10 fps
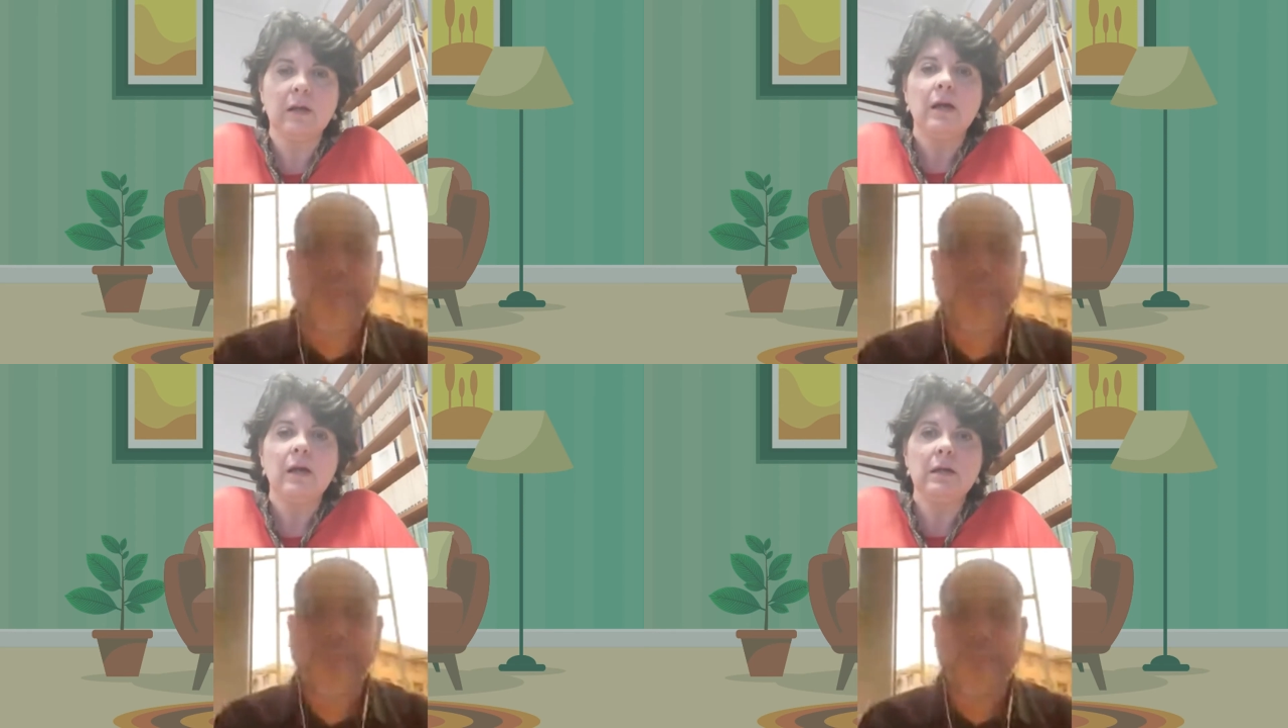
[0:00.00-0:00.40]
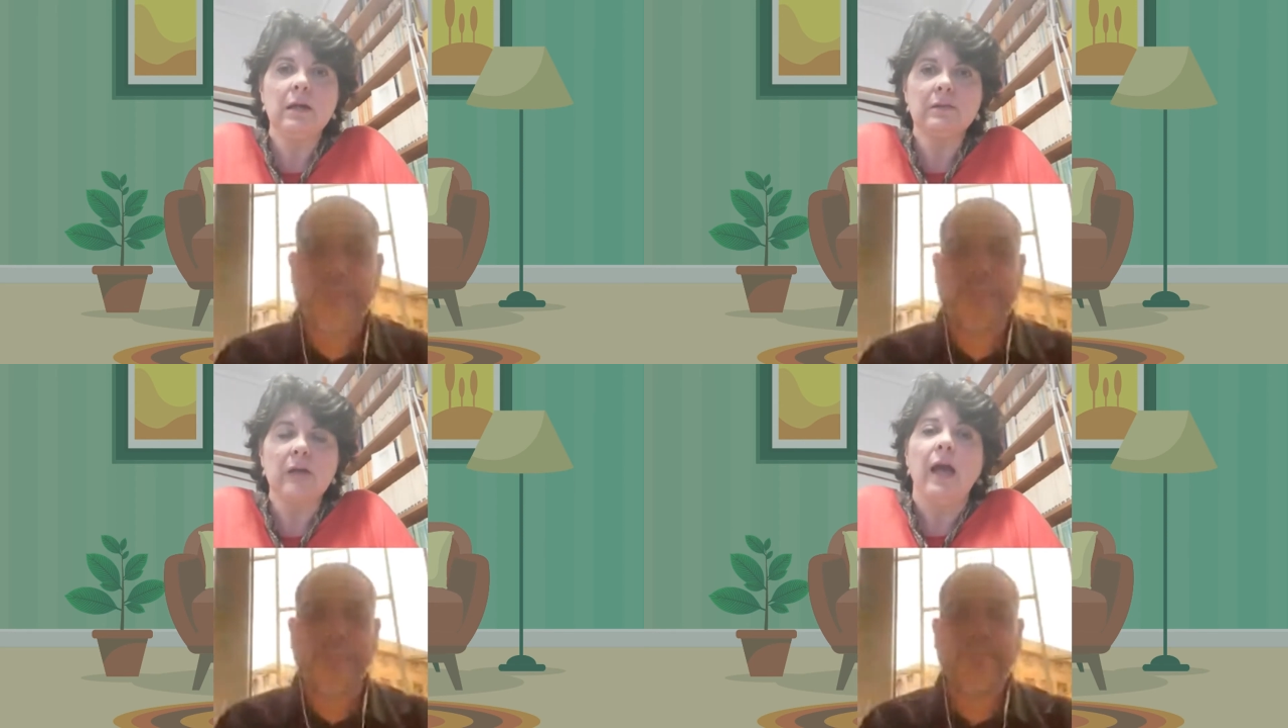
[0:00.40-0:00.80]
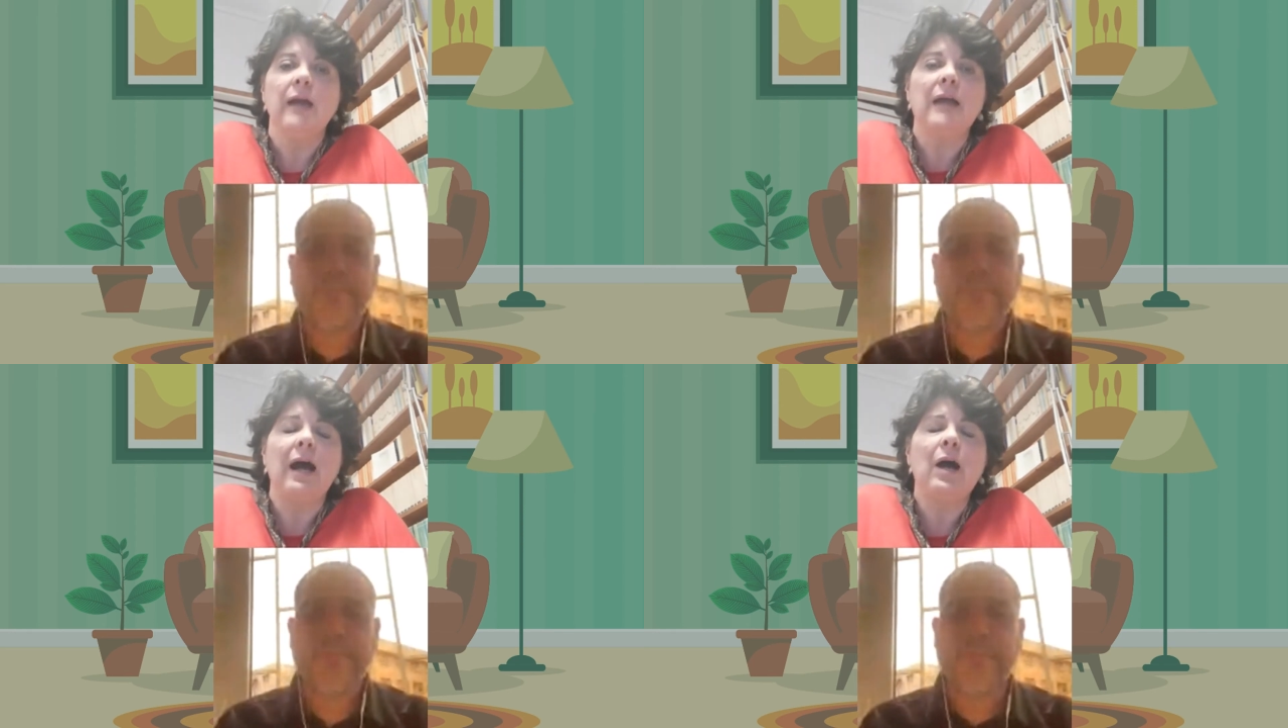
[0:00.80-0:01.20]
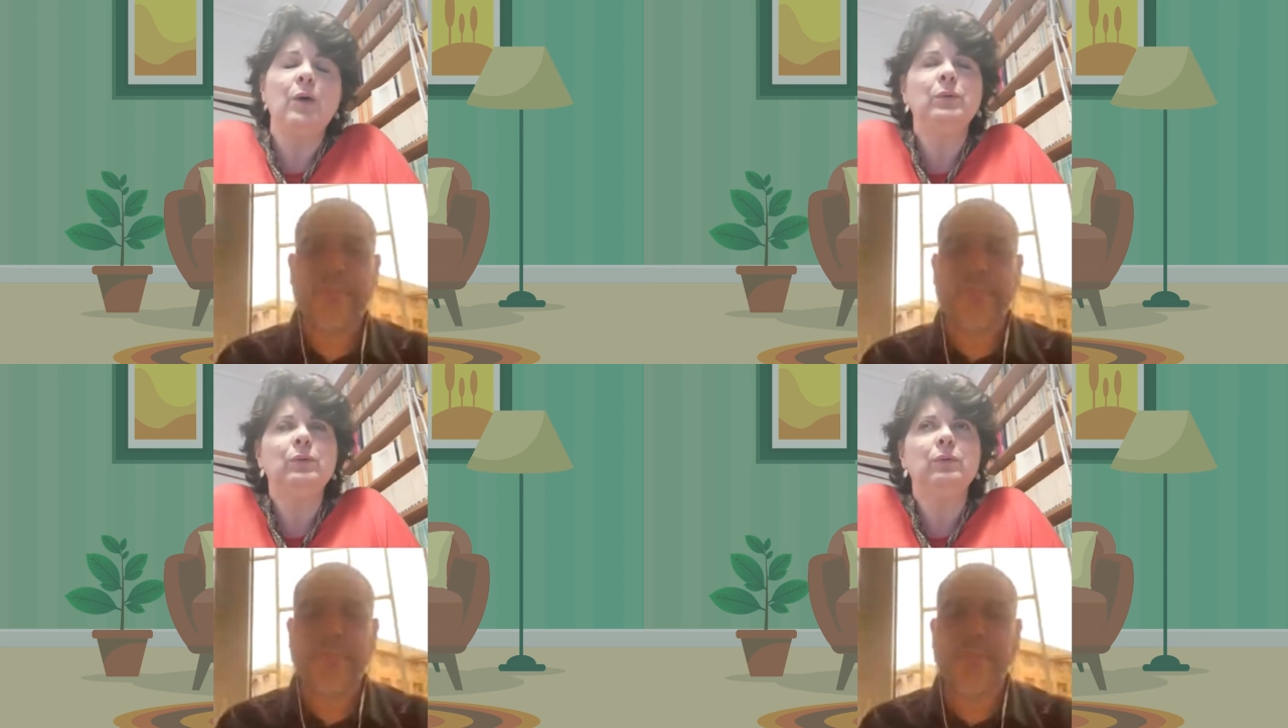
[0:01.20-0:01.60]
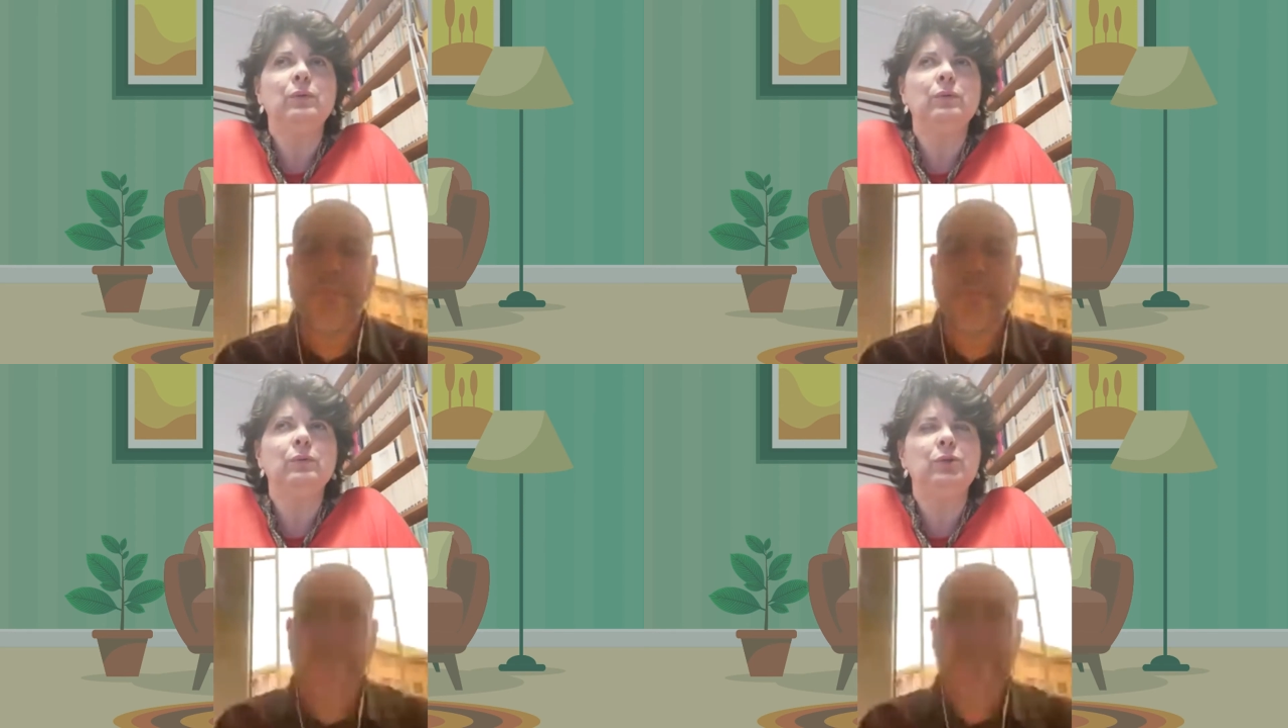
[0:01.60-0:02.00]
Yes, and
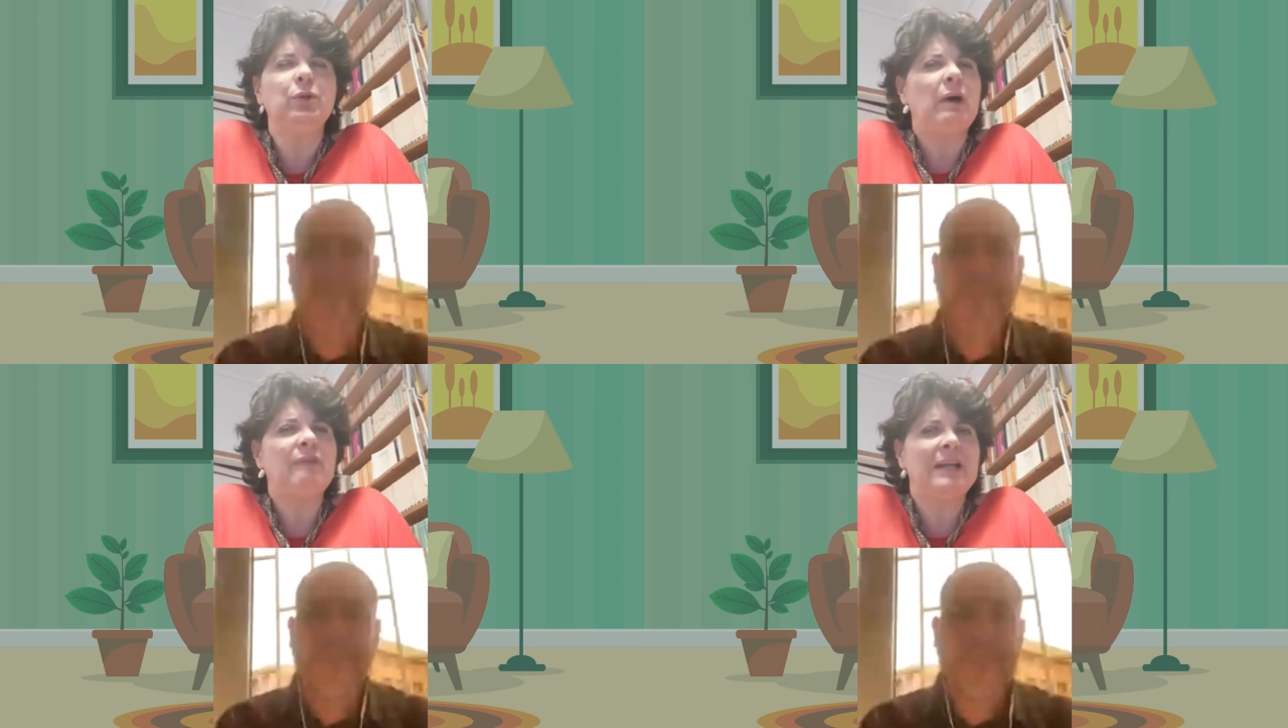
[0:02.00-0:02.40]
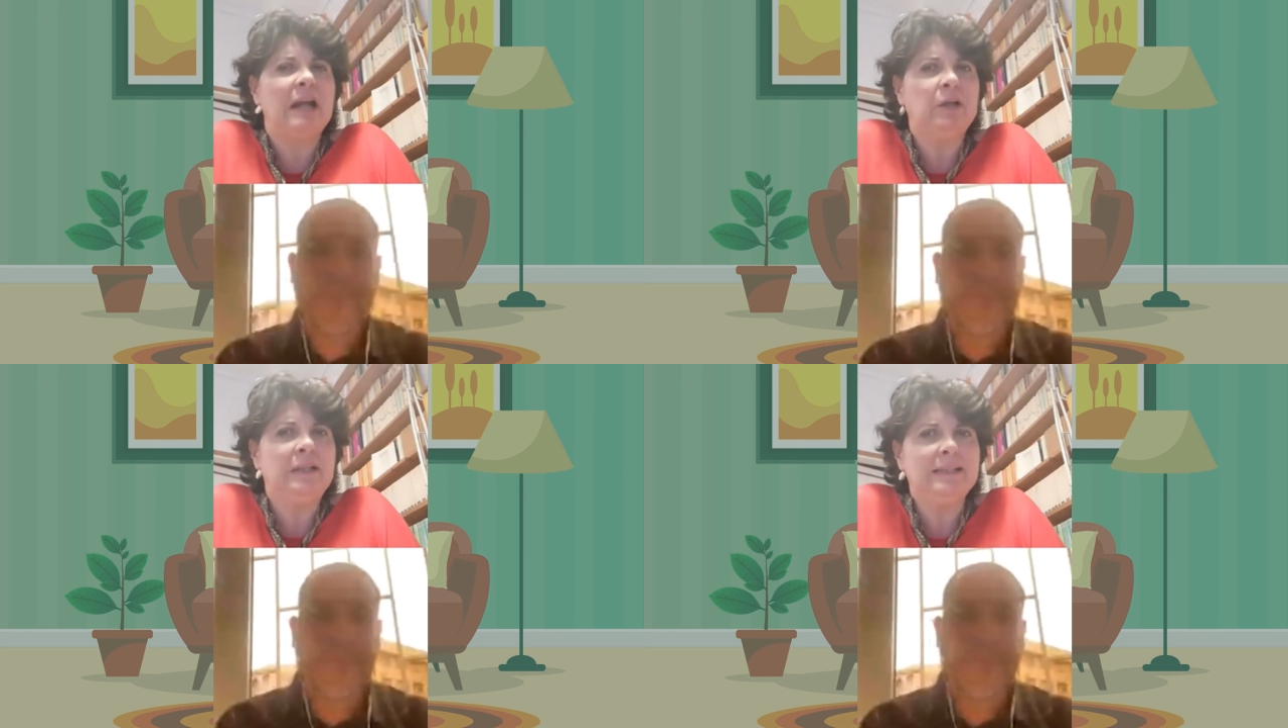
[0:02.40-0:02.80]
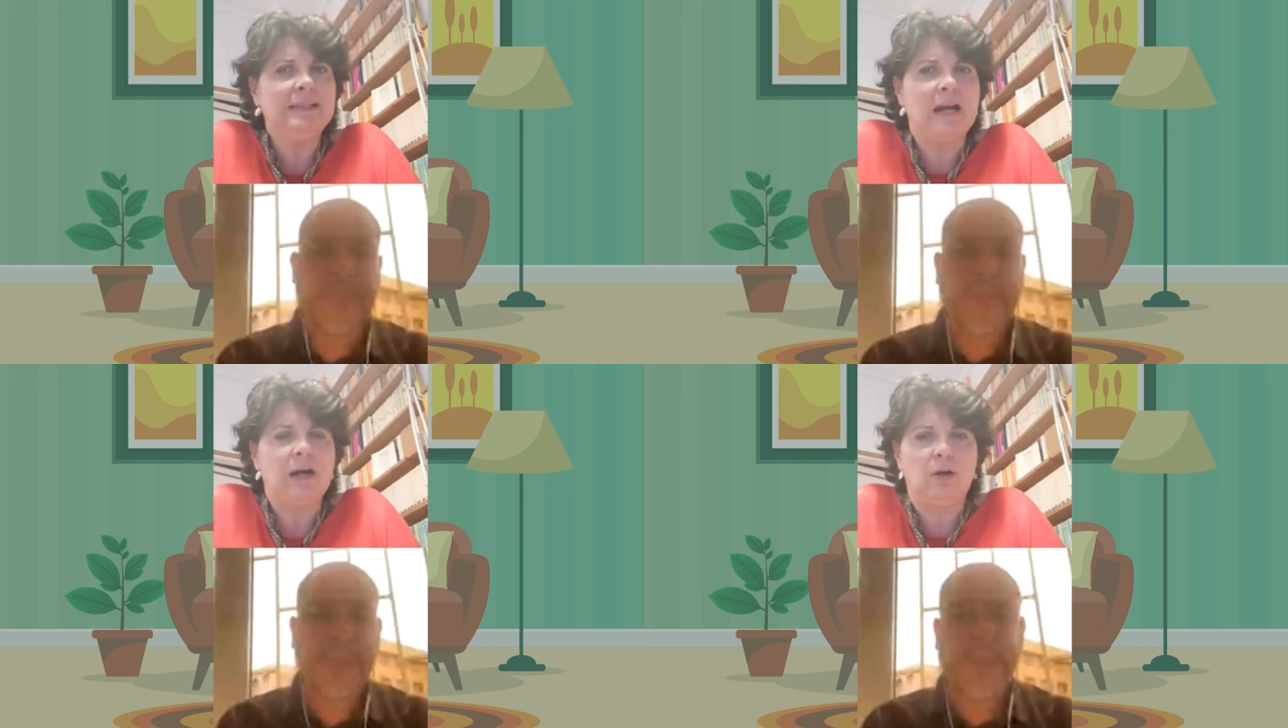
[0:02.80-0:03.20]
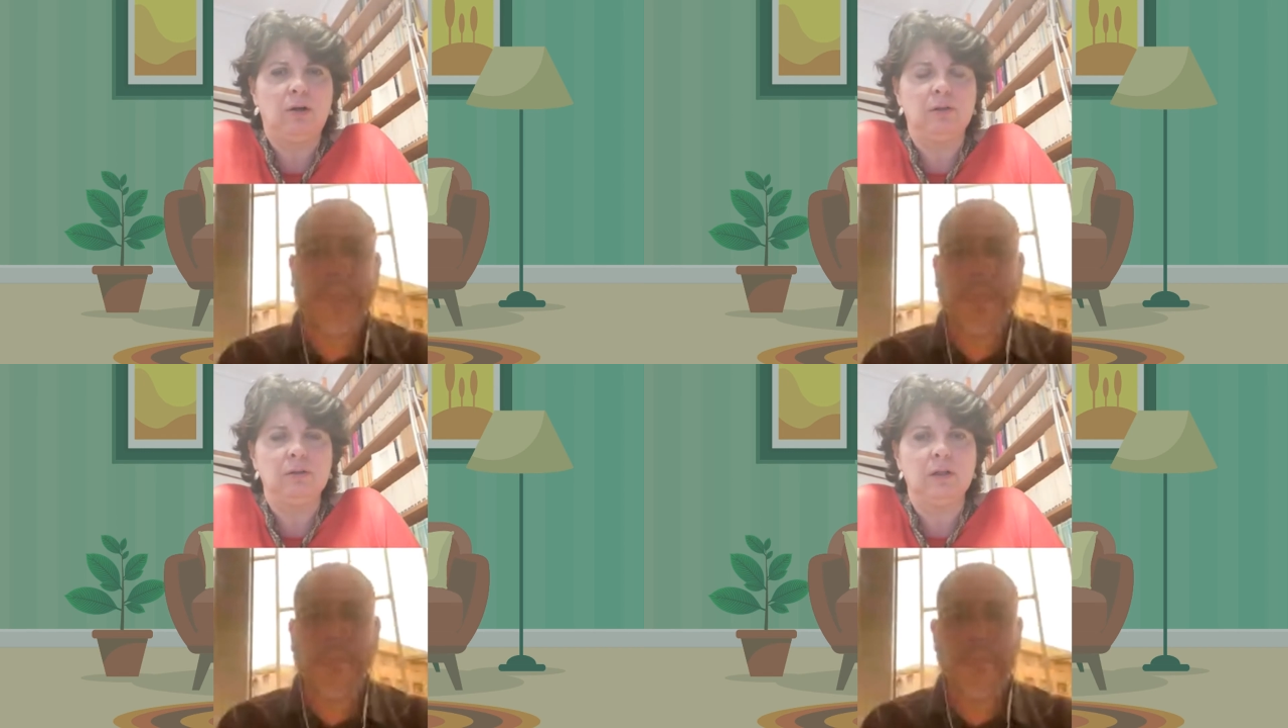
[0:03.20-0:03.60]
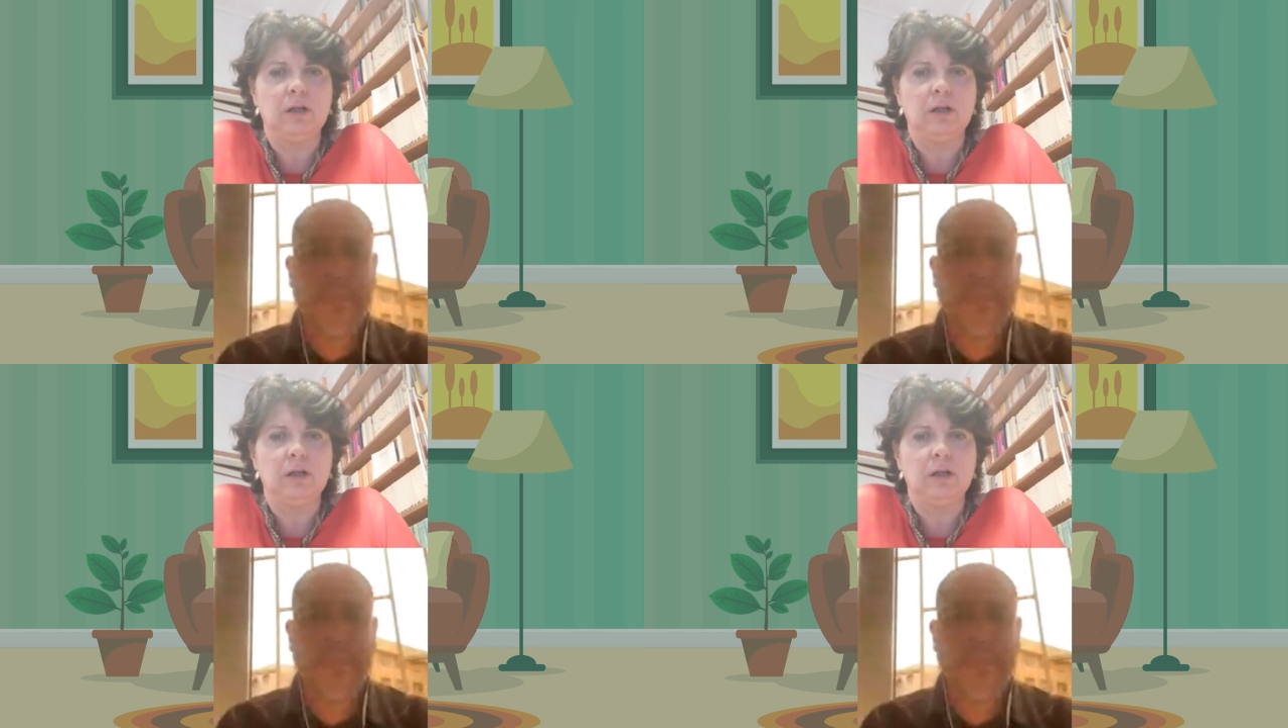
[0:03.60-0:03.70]
do you have an idea on